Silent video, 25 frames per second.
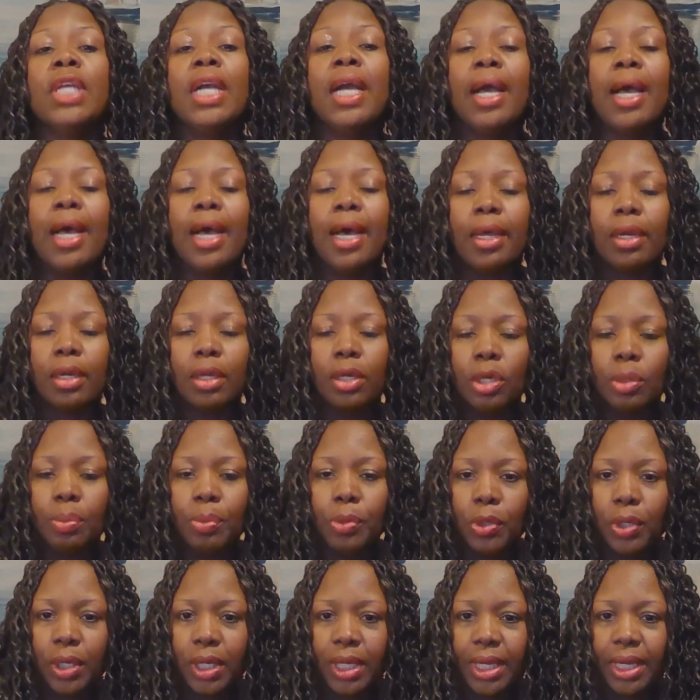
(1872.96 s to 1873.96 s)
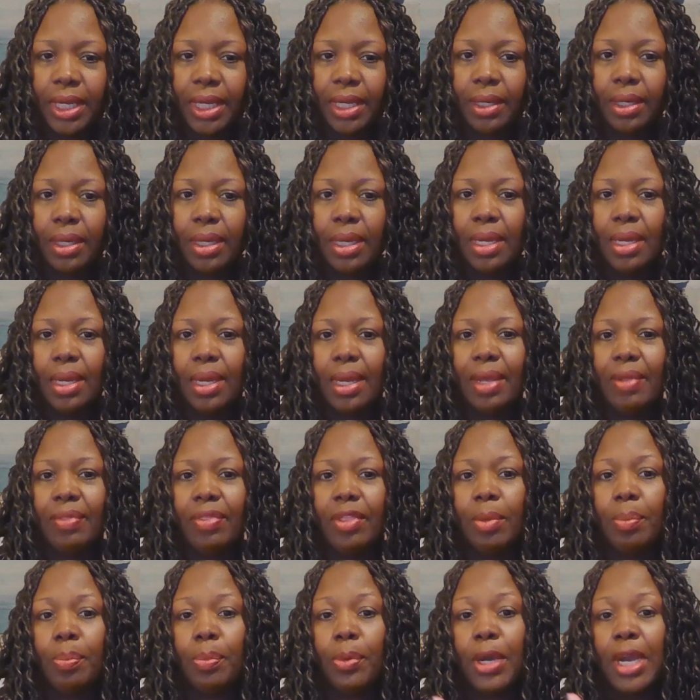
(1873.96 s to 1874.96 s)
how to communicate, and
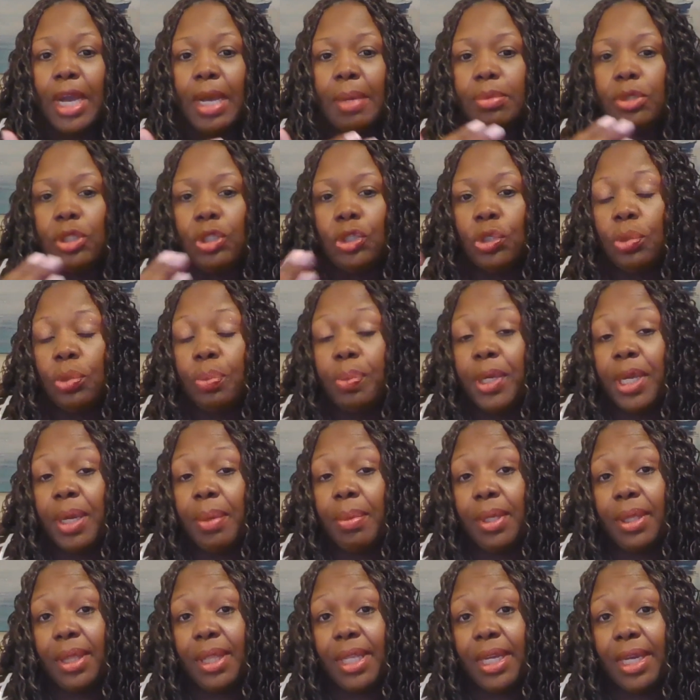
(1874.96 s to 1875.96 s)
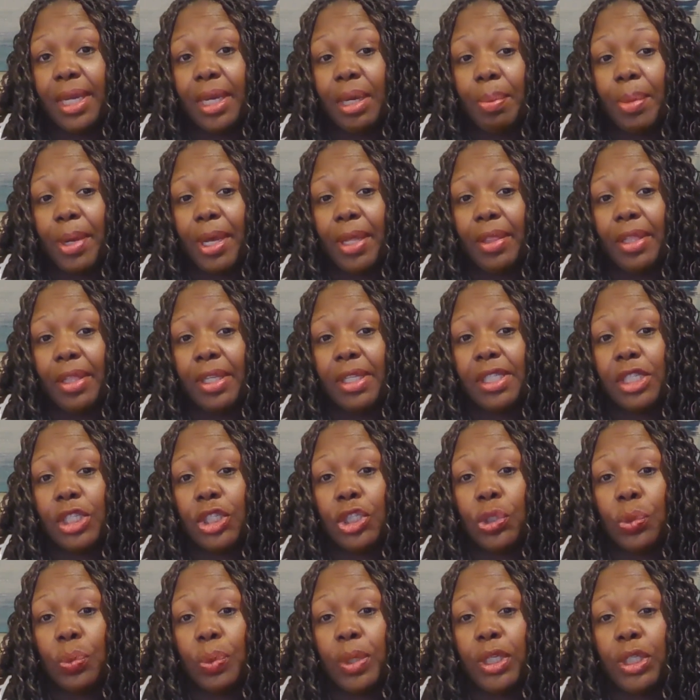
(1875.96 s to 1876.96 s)
then perhaps you'll be able to think about the
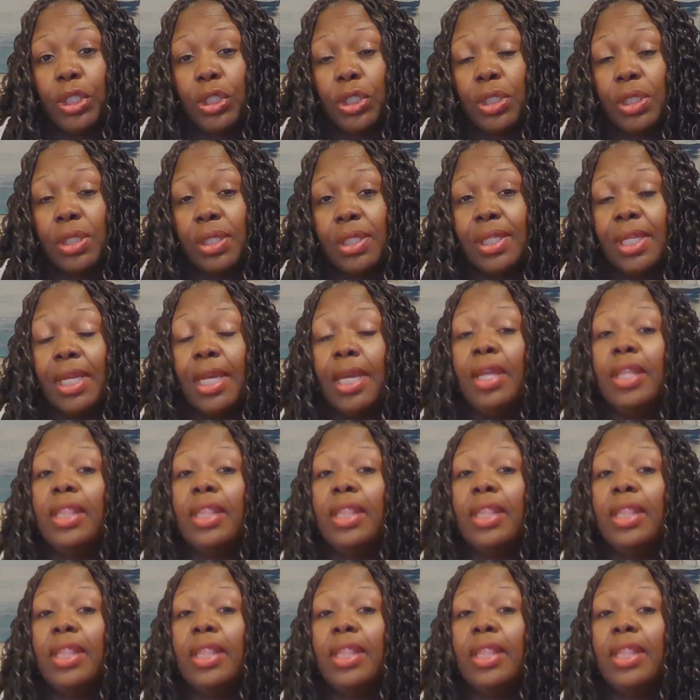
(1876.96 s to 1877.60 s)
situations